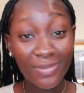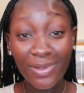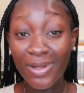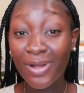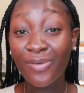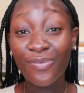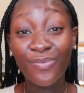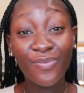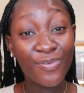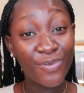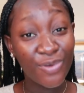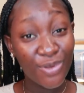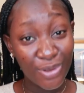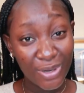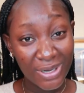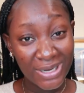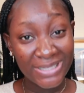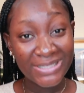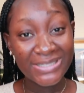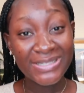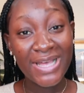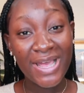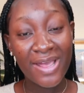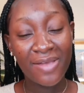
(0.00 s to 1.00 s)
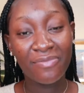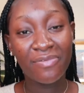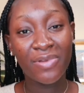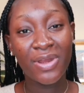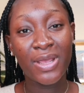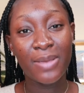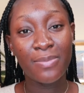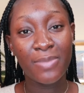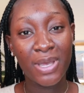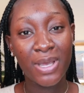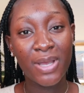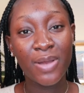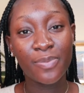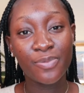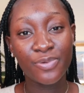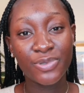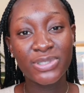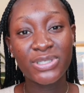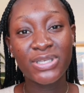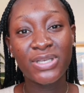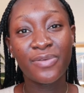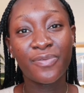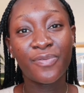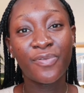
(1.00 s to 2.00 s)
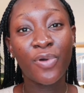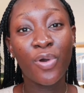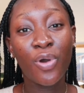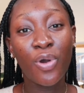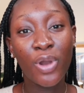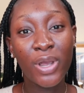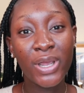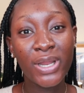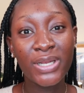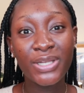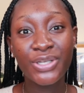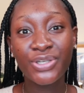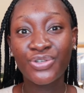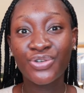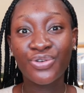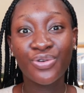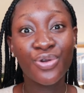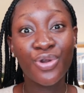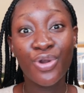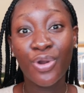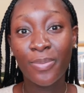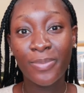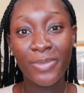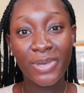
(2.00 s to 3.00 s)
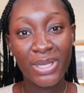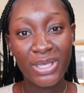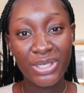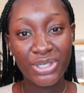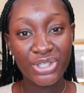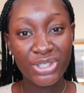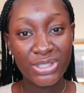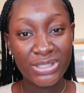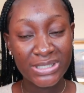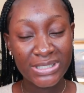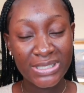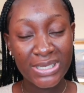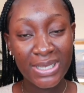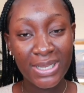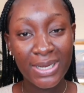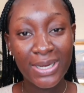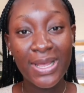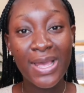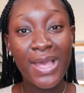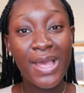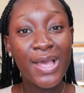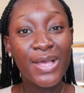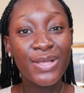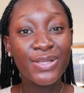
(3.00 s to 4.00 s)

a flawless everyday makeup routine for oily stroke combination skin.